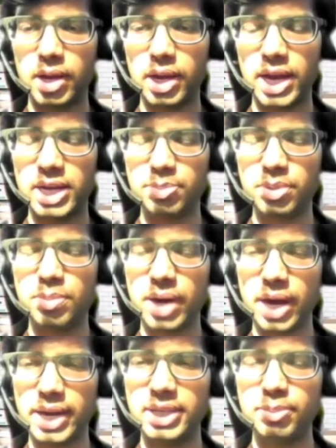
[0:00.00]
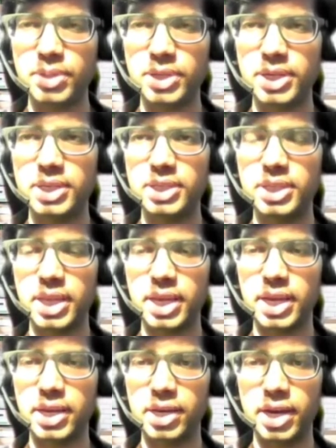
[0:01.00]
as per my experience,
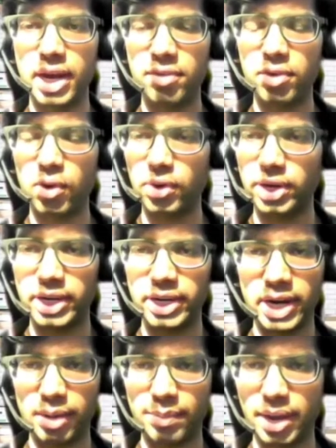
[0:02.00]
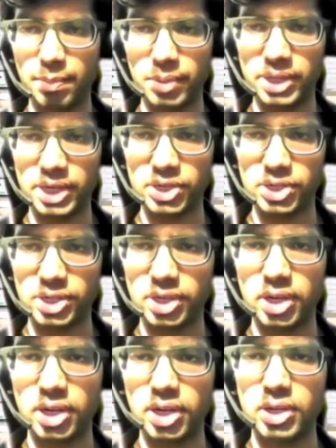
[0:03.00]
they have already read my application.
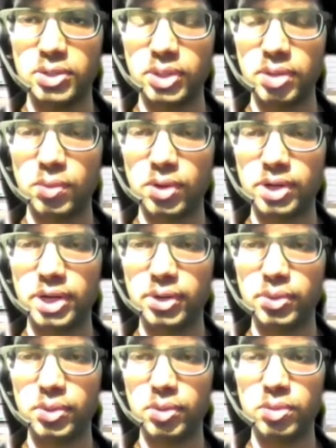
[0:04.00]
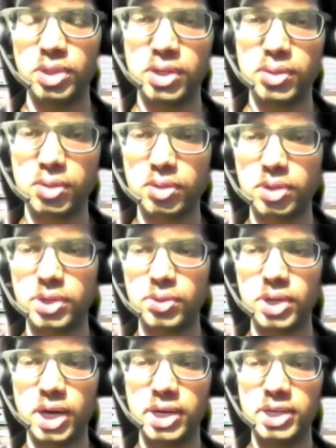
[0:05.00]
So they wanted to know, you
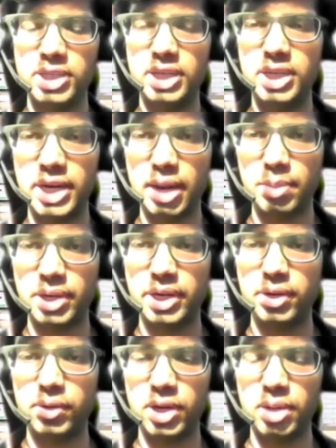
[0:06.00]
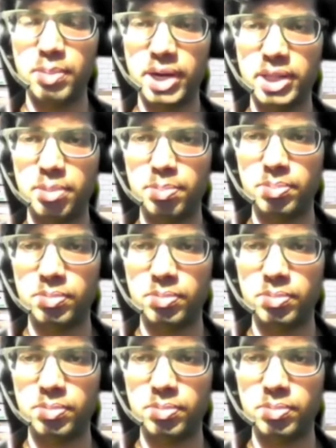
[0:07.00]
can't judge an applicant only by the